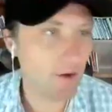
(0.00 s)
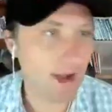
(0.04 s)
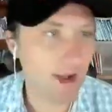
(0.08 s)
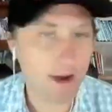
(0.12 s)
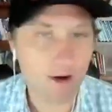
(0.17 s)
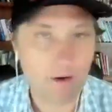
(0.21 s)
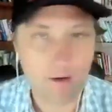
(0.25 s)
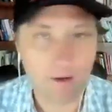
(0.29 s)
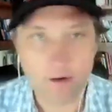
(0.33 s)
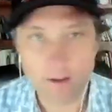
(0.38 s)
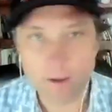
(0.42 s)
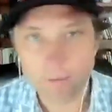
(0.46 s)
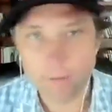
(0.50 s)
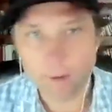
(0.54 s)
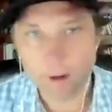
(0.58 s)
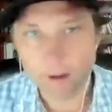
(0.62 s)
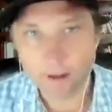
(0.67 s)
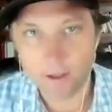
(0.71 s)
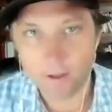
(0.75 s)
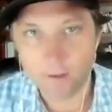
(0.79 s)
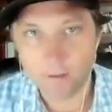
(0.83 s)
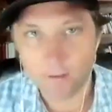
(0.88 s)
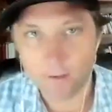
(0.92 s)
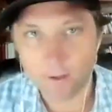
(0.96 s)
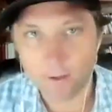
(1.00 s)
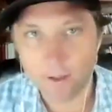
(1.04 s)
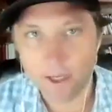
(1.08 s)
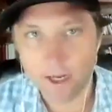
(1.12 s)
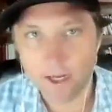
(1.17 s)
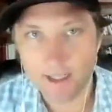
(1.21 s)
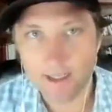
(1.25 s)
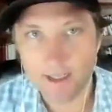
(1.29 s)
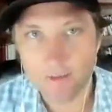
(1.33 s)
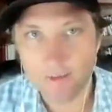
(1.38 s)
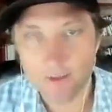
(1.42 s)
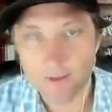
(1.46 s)
our sponsor for
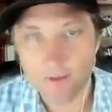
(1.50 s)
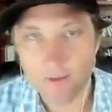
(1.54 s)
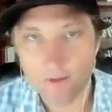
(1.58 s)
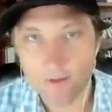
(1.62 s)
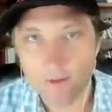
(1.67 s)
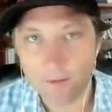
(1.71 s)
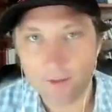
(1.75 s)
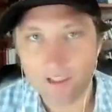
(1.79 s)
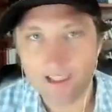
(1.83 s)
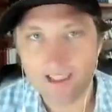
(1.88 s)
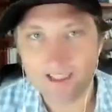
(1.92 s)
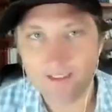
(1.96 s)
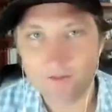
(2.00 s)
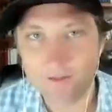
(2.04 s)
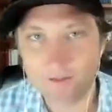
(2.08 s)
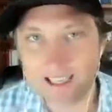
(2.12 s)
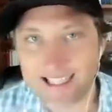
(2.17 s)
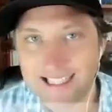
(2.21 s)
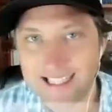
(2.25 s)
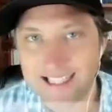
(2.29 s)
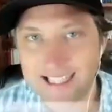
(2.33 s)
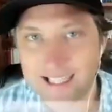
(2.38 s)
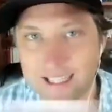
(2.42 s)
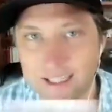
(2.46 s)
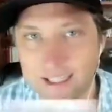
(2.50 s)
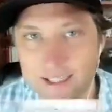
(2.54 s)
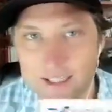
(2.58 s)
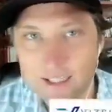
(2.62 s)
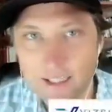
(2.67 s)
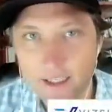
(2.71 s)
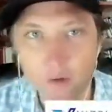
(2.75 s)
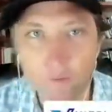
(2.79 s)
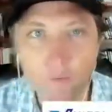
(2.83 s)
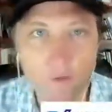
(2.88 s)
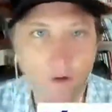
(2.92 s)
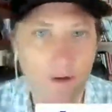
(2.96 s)
today's episode, which is Vizla
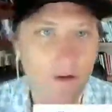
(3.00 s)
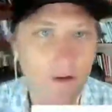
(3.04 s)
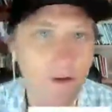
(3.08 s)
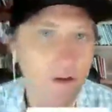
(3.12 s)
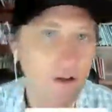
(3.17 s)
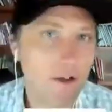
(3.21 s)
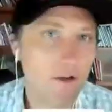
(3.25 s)
Silver,